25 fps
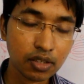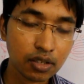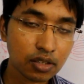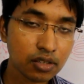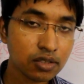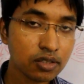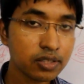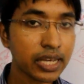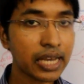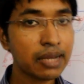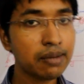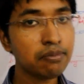
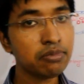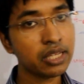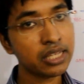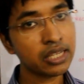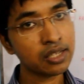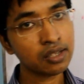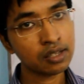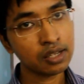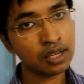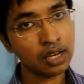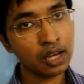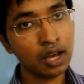Same
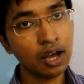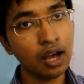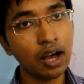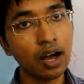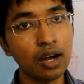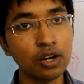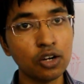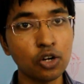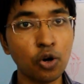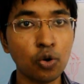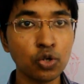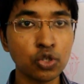thing
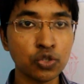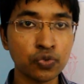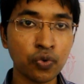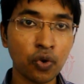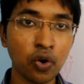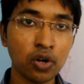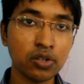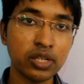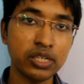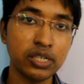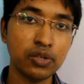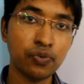goes
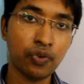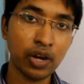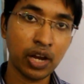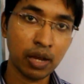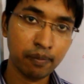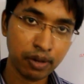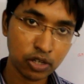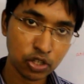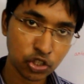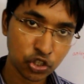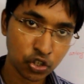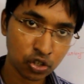for the
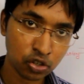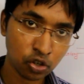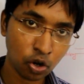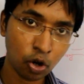inflammation.